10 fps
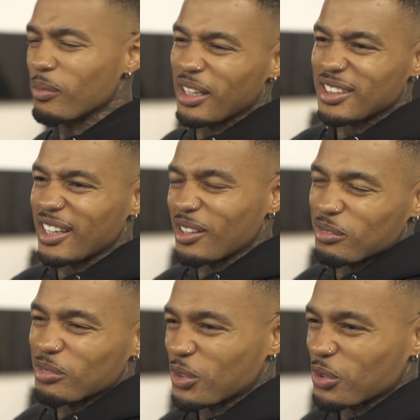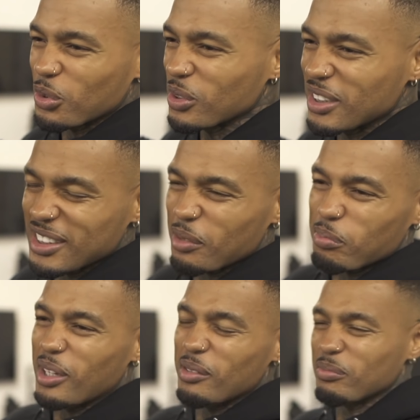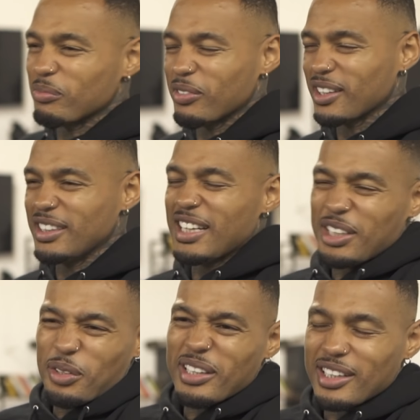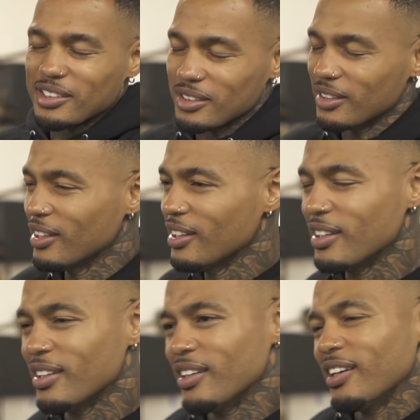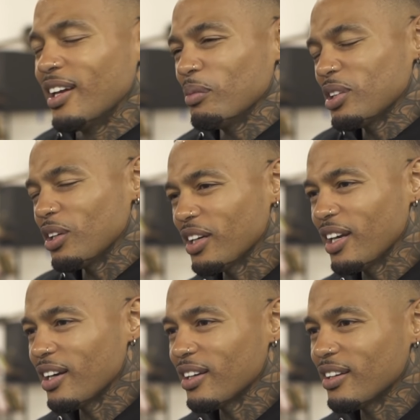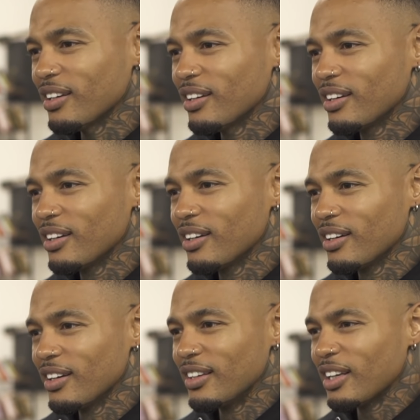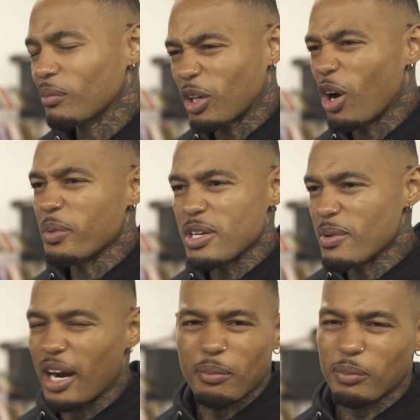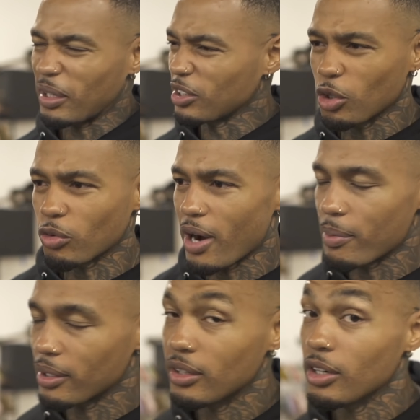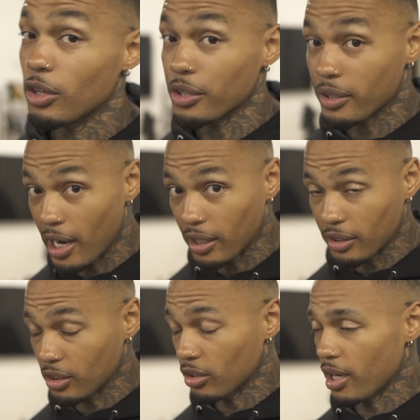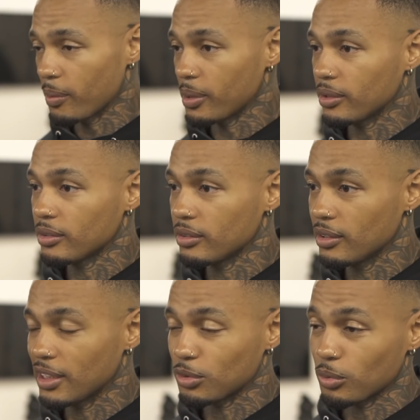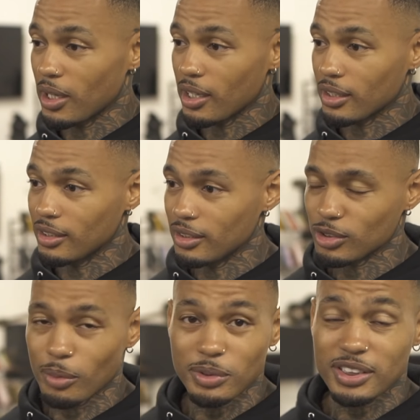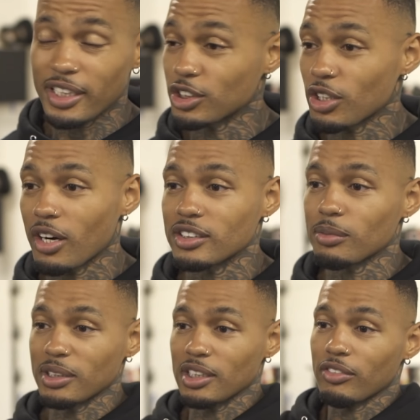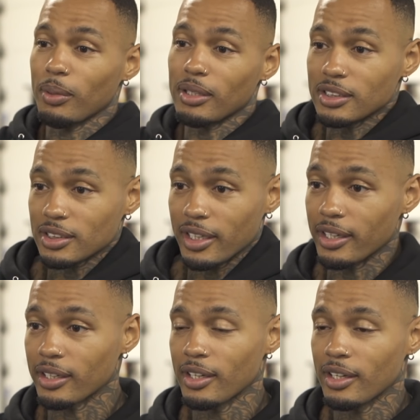That's like cruelty. It's like blunt. He's not doing anything to you. I'm just looking at it. I'm like, oh, I'm He-Man. I'm about to go grab it. No, you're not going to go grab it. That's what we're not going to do. So I'm just sitting here talking to myself about this snake.